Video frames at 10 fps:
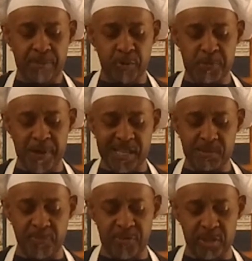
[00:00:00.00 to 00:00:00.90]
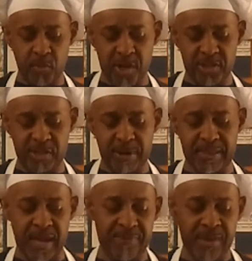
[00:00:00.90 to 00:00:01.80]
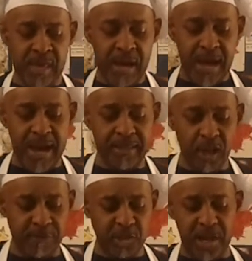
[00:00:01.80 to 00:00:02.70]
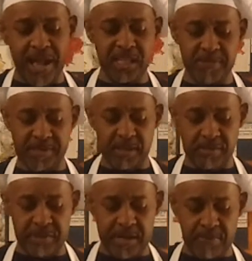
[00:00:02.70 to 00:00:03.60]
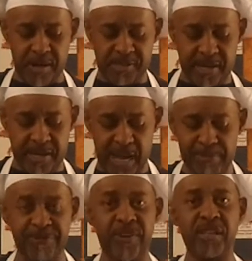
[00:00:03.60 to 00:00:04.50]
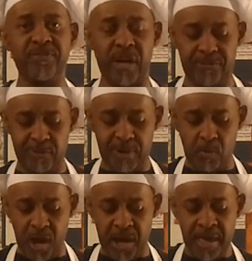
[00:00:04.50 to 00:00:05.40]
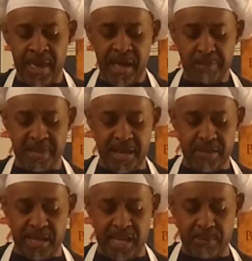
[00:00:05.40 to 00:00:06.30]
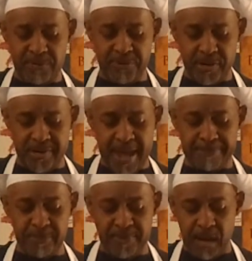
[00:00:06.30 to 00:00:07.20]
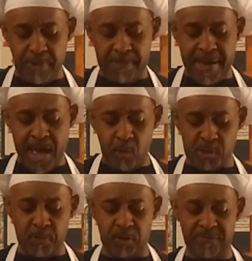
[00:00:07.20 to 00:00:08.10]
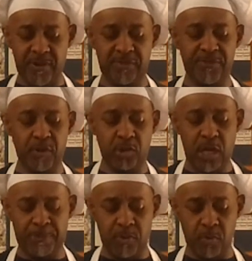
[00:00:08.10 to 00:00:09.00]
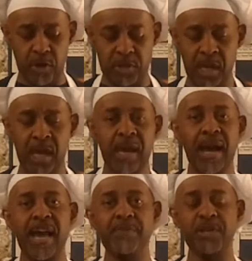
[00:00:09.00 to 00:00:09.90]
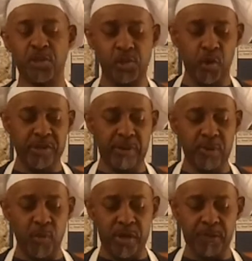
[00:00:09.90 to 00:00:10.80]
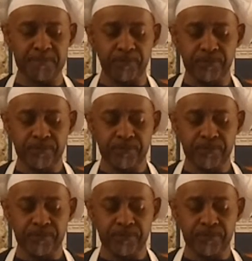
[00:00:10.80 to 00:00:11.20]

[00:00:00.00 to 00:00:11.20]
I'm responsible for the direction of my life. I love challenge myself second by second. I'm a faith fighter for my why. I'm taking the enemy of fear captive now by my outspoken, faith-filled champion words. I am an extraordinary winner.